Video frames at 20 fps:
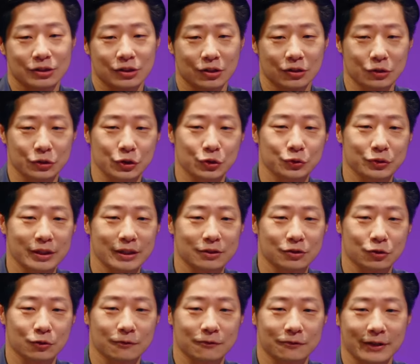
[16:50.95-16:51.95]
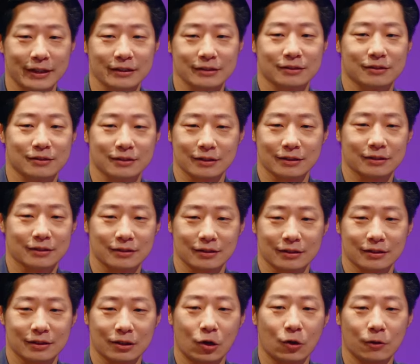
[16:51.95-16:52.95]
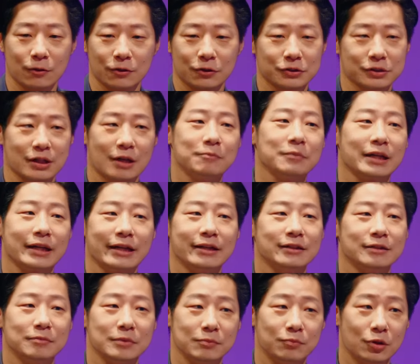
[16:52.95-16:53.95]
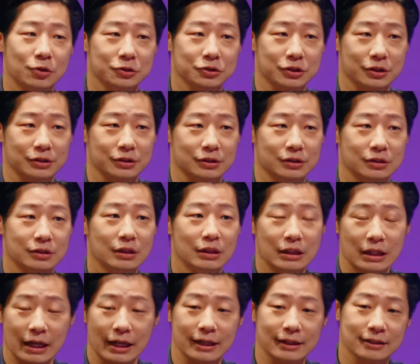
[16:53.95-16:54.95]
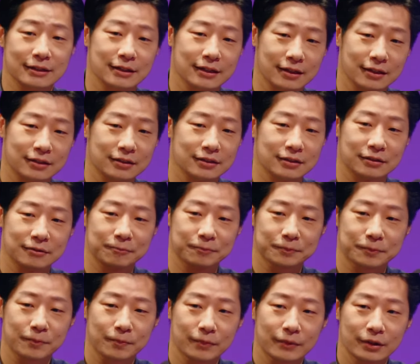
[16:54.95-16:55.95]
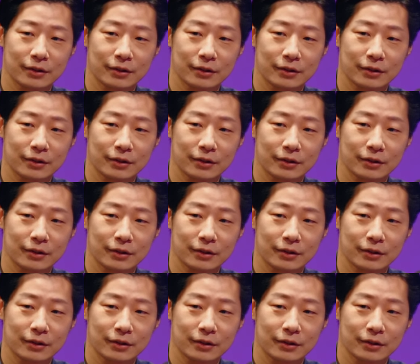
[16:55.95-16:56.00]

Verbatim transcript: So you need to face the, the all those complicated emotions and then